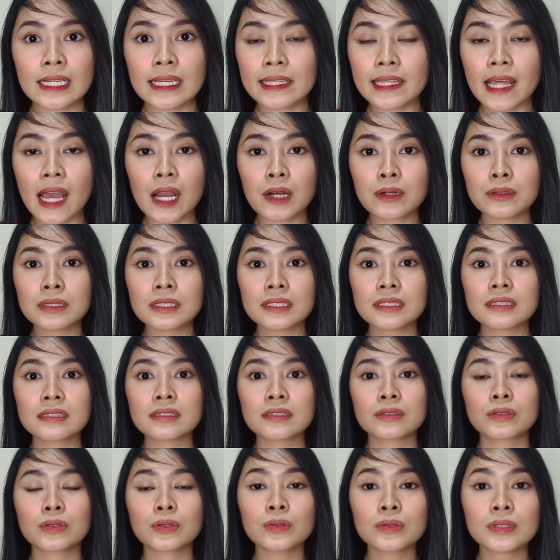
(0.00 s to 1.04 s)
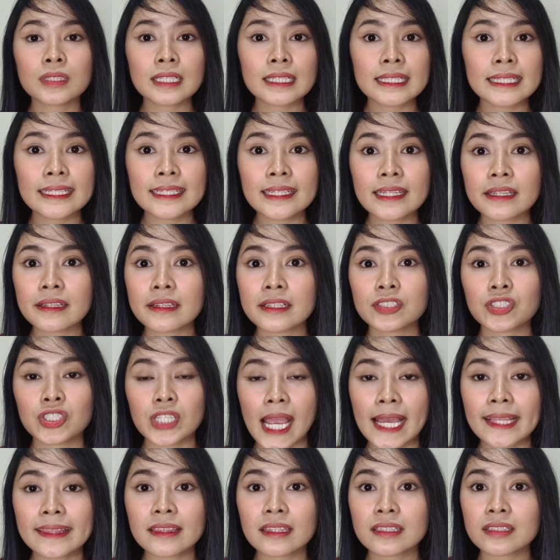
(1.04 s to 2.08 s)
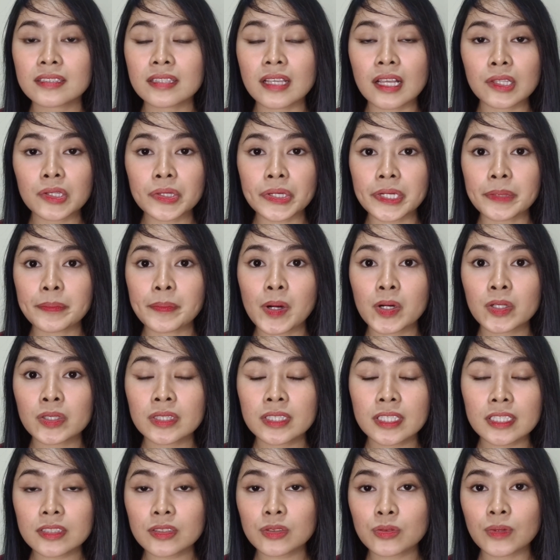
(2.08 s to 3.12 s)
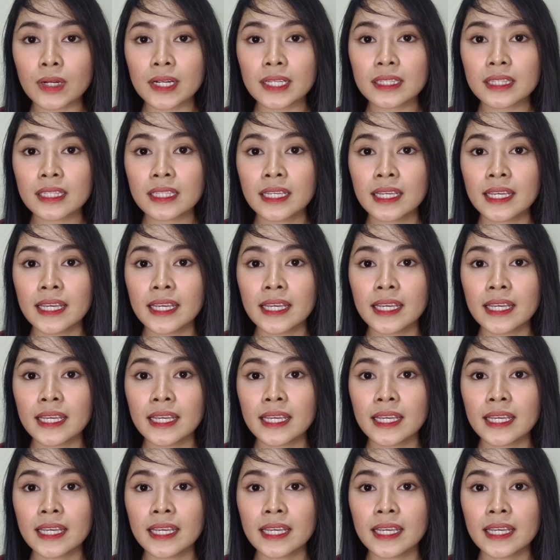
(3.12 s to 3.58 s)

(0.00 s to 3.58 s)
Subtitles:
and I was totally gonna chat the seller about this one,